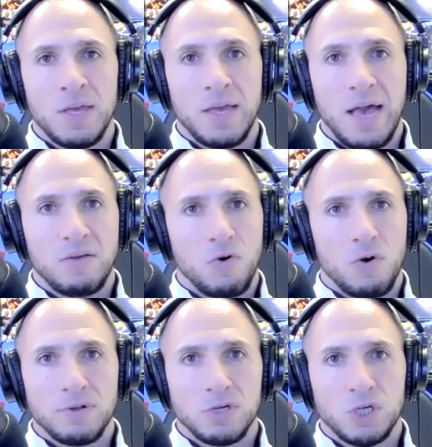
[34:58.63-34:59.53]
out of
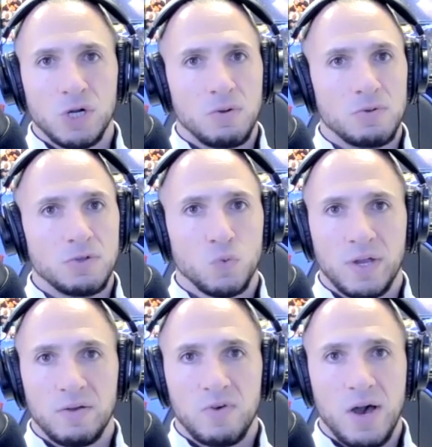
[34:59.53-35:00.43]
all their shows,
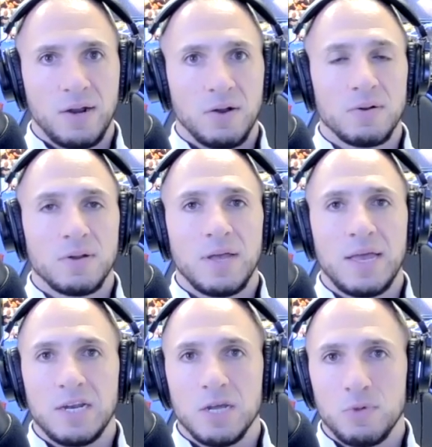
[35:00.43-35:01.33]
Ring of Honor,
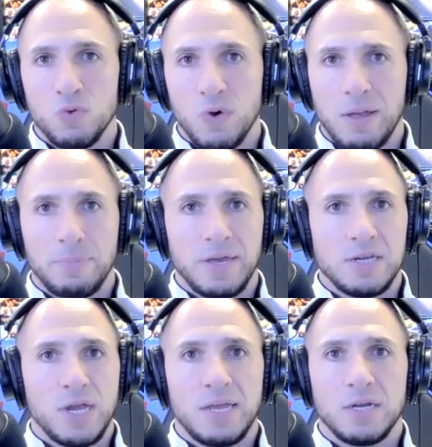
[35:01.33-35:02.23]
AEW
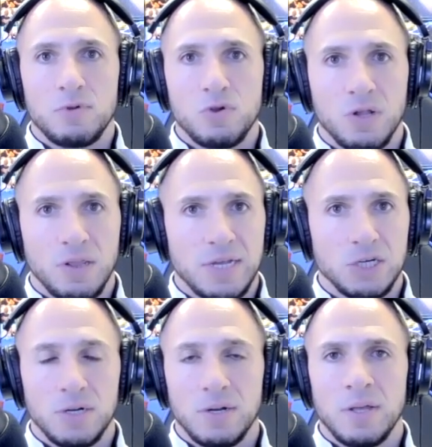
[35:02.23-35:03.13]
Rampage, AEW Collision,